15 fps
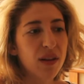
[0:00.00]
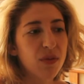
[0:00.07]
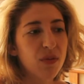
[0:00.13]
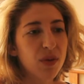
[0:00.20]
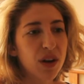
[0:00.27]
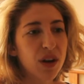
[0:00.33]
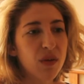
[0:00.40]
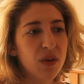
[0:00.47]

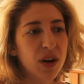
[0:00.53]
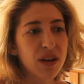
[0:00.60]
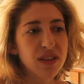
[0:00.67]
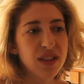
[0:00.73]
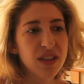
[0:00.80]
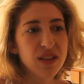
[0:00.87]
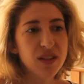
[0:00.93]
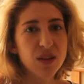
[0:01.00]
when I
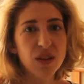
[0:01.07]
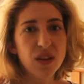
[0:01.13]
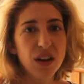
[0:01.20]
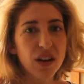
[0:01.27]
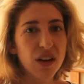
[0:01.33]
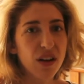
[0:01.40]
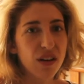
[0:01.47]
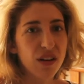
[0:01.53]
was in school,
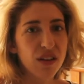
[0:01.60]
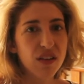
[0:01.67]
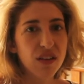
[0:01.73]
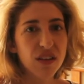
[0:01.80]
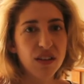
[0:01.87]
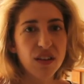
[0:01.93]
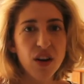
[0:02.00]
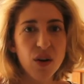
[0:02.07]
I got
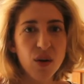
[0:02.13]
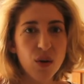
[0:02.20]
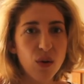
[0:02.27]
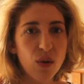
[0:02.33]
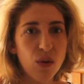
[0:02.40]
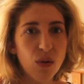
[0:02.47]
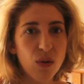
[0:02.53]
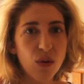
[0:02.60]

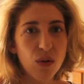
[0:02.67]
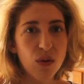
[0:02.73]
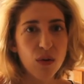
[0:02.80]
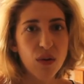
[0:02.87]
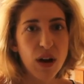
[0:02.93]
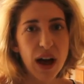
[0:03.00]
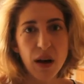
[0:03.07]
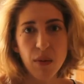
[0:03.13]
no
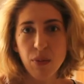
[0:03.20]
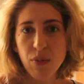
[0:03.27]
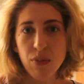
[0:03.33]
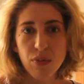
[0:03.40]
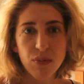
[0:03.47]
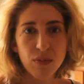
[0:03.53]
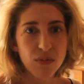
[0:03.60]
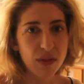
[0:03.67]
help
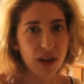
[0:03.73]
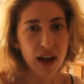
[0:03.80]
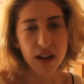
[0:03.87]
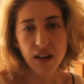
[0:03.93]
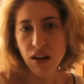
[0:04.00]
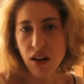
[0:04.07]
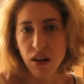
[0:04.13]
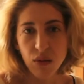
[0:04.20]

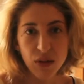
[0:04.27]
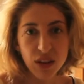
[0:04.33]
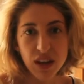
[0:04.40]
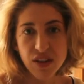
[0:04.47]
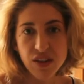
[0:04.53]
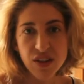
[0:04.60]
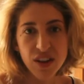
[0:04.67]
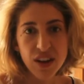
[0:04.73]
at all with
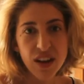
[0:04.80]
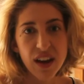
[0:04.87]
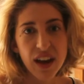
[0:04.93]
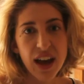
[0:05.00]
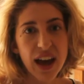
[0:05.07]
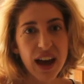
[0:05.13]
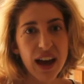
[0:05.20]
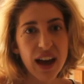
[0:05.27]
it.
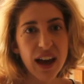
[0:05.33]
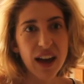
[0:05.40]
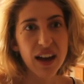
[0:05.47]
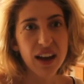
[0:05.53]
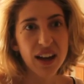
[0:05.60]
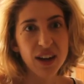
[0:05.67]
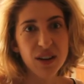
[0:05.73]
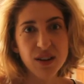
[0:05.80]

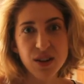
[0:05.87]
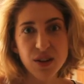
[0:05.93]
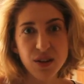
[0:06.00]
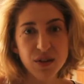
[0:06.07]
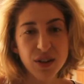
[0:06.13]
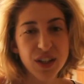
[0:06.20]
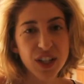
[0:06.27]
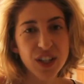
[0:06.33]
I
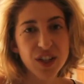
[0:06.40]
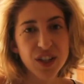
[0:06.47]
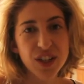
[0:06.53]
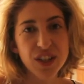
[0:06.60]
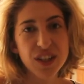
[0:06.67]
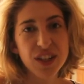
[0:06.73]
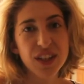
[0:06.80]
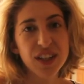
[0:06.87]
told a few
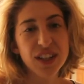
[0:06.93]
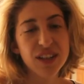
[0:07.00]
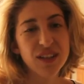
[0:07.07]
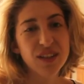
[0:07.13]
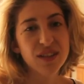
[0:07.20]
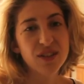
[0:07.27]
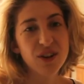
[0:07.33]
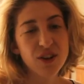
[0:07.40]
teachers, I
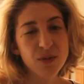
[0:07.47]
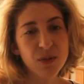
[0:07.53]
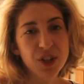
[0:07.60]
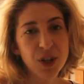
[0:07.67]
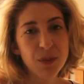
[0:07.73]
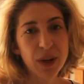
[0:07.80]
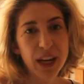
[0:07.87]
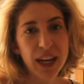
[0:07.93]
talked to my
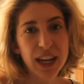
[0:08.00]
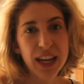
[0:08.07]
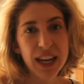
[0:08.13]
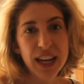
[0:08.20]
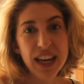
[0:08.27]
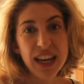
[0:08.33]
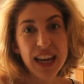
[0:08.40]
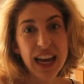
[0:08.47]
GP,
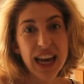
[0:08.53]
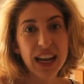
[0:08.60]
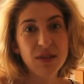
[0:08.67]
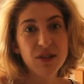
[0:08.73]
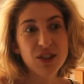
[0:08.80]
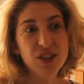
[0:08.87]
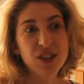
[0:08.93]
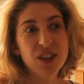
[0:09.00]
and
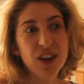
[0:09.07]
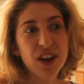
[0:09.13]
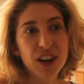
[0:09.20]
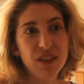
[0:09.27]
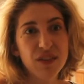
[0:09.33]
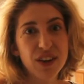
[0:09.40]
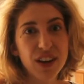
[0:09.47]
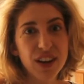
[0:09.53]
it was just
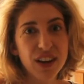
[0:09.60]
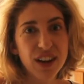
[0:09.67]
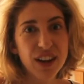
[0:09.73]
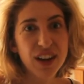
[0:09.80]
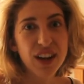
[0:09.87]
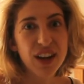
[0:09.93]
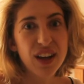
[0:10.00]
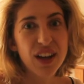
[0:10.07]
kind of
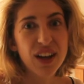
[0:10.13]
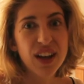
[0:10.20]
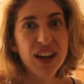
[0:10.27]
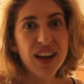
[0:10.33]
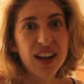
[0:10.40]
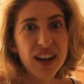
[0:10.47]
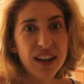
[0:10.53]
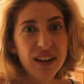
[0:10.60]

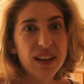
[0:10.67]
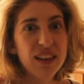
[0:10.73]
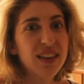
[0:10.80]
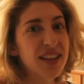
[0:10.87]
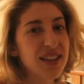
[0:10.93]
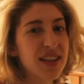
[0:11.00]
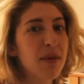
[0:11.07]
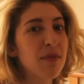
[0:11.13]

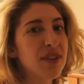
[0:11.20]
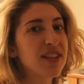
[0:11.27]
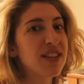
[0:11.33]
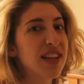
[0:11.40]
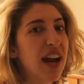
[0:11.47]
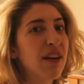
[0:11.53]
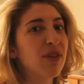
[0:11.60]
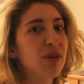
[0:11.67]
this
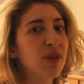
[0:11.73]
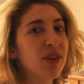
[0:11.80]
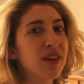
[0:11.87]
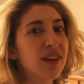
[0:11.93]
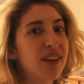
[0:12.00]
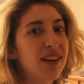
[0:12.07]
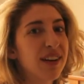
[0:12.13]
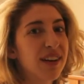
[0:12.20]
happens to
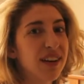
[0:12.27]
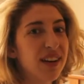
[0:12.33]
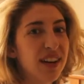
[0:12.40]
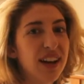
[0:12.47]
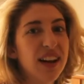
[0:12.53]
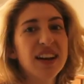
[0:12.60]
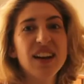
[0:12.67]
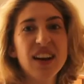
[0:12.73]
everyone,
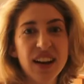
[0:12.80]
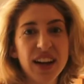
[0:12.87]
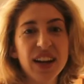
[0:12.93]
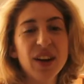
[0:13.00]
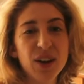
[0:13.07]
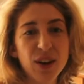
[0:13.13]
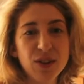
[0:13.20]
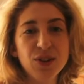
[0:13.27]
like kind of
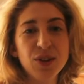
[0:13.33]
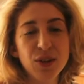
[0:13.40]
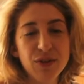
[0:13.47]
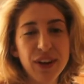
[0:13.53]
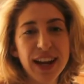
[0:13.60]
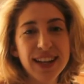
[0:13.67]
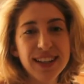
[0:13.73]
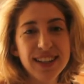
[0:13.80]
like you're going through a
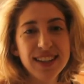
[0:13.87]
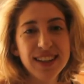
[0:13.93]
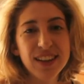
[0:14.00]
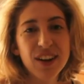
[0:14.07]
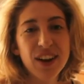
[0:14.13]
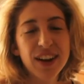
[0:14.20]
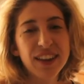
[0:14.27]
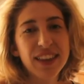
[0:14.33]
phase
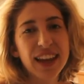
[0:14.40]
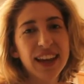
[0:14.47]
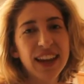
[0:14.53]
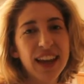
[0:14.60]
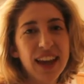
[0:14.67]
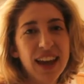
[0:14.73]
kind of thing.